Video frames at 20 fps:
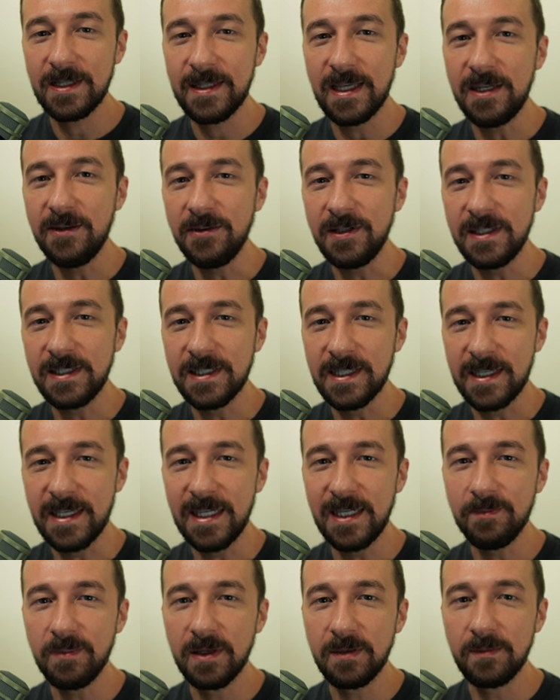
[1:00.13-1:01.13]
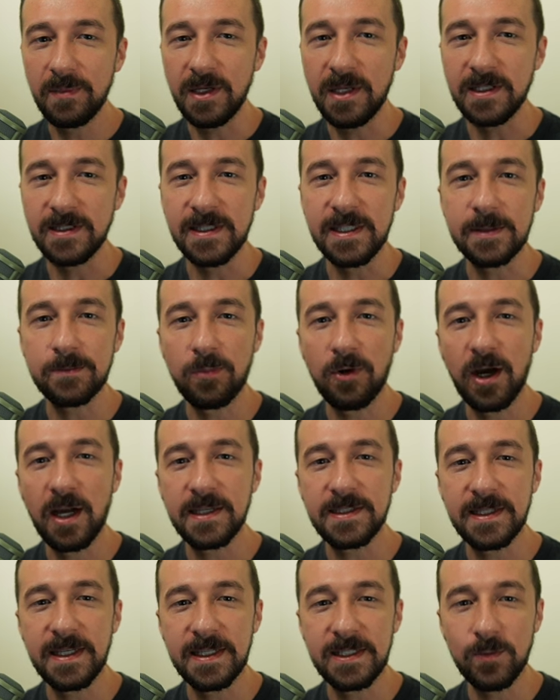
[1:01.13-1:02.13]
it that you need to keep, because this
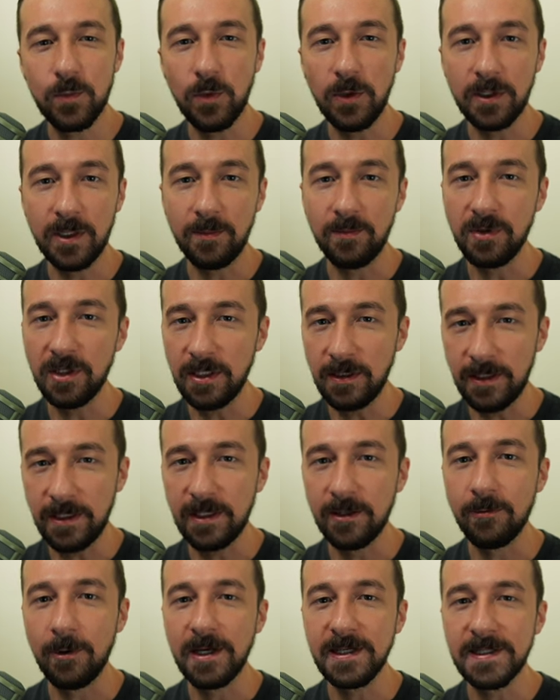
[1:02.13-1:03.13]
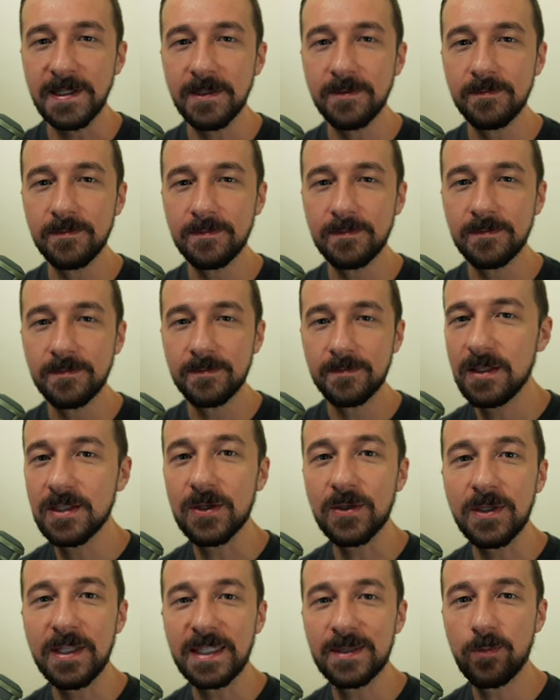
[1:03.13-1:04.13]
process will completely erase it.
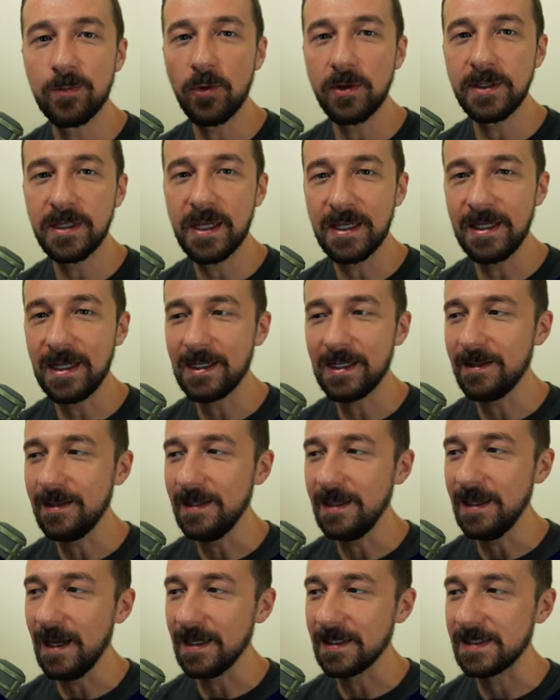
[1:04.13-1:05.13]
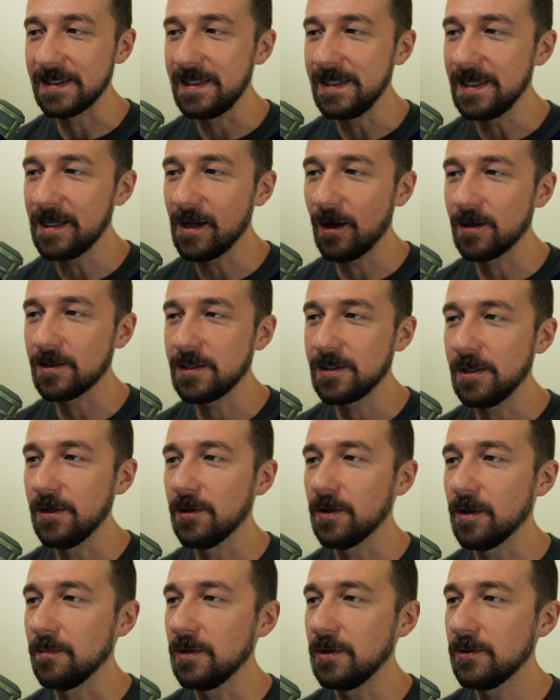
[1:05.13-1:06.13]
So at this point, connect the S D card to your
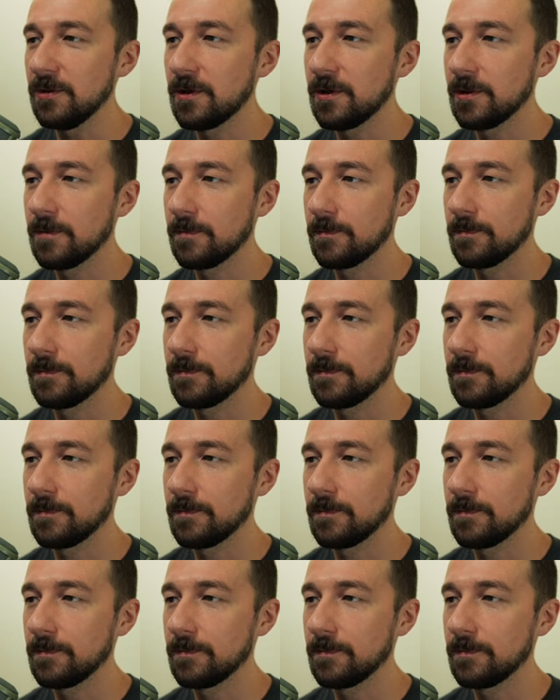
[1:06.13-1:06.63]
computer.